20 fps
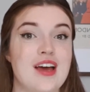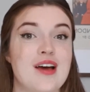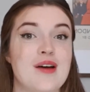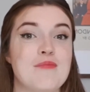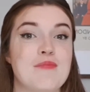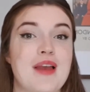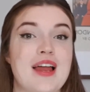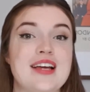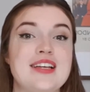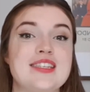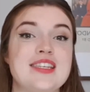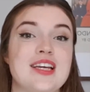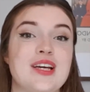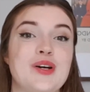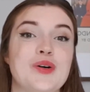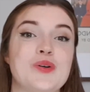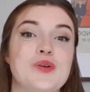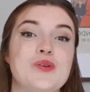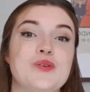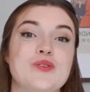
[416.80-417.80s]
placing
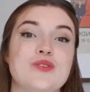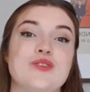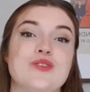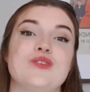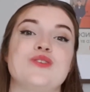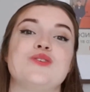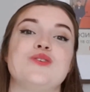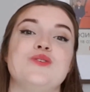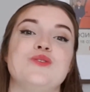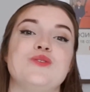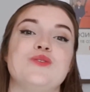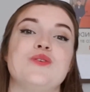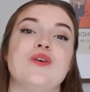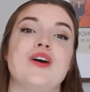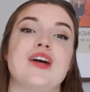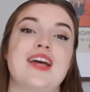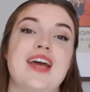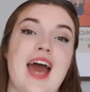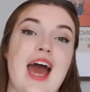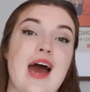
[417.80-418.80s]
calls to
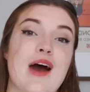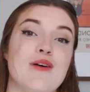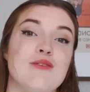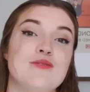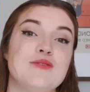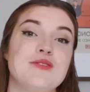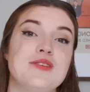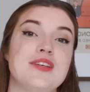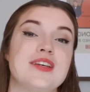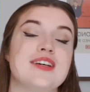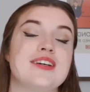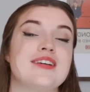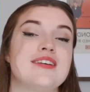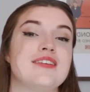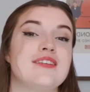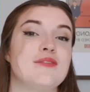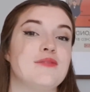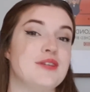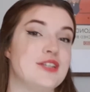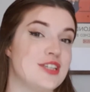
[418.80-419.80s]
Cowes,
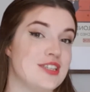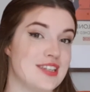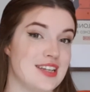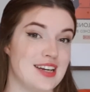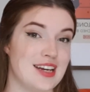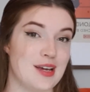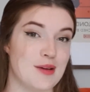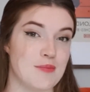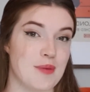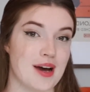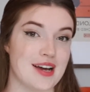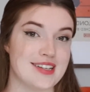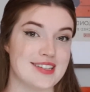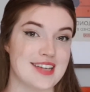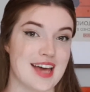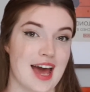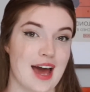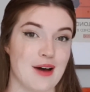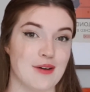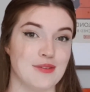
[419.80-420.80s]
which is a nearby
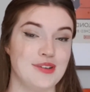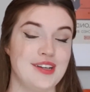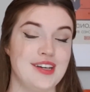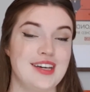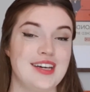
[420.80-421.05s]
town,